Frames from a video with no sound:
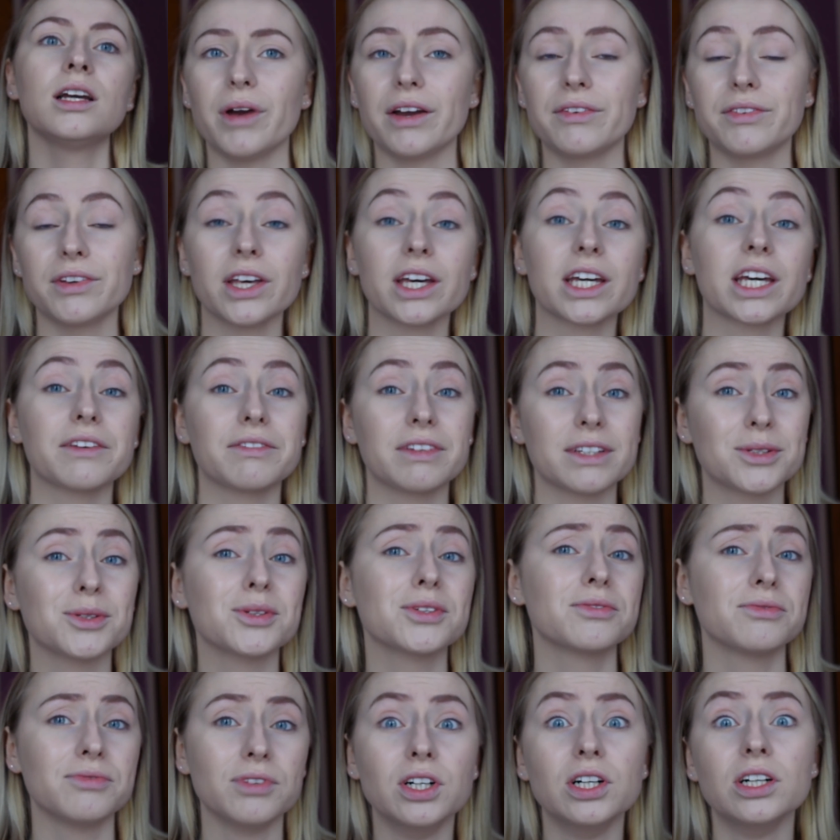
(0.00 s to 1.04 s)
I feel like if this
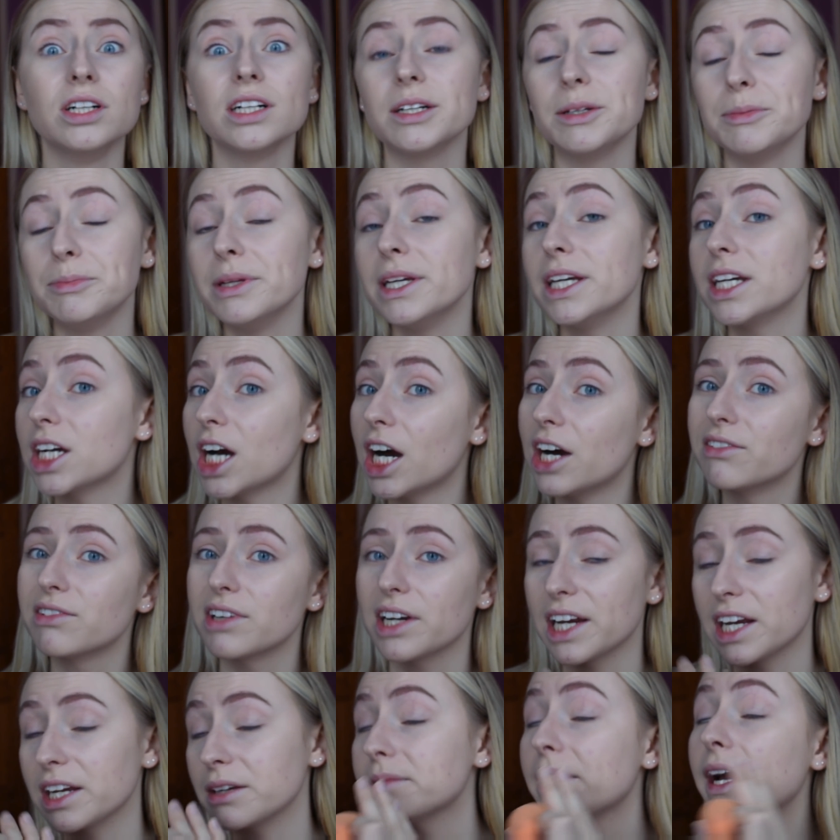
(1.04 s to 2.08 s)
was full, it'd be
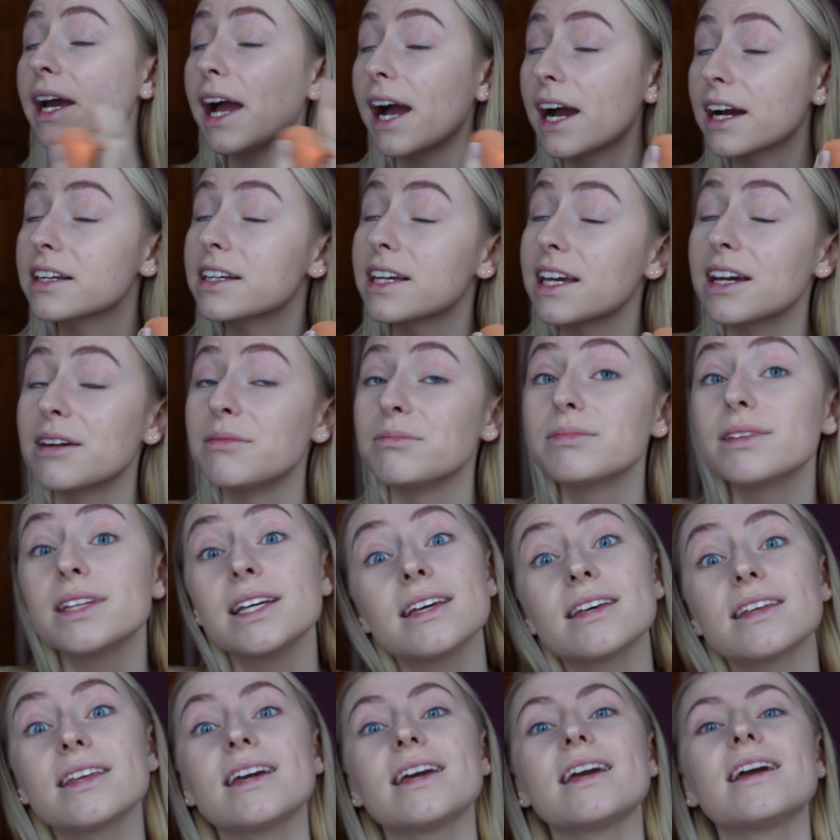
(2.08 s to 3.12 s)
covering my acne
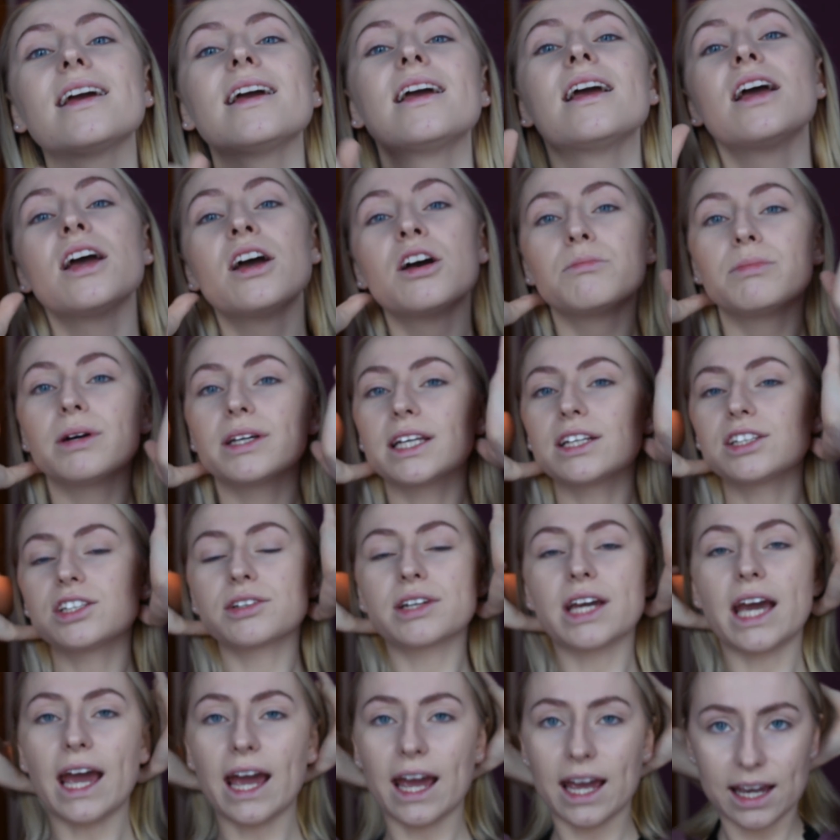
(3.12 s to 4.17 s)
completely, but that's
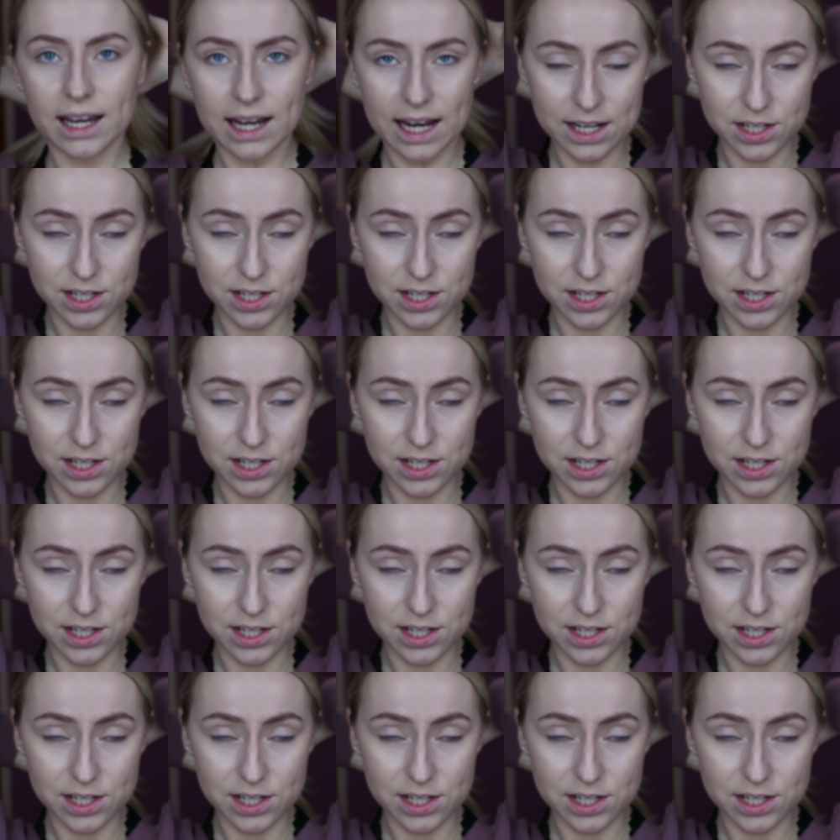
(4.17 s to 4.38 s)
okay.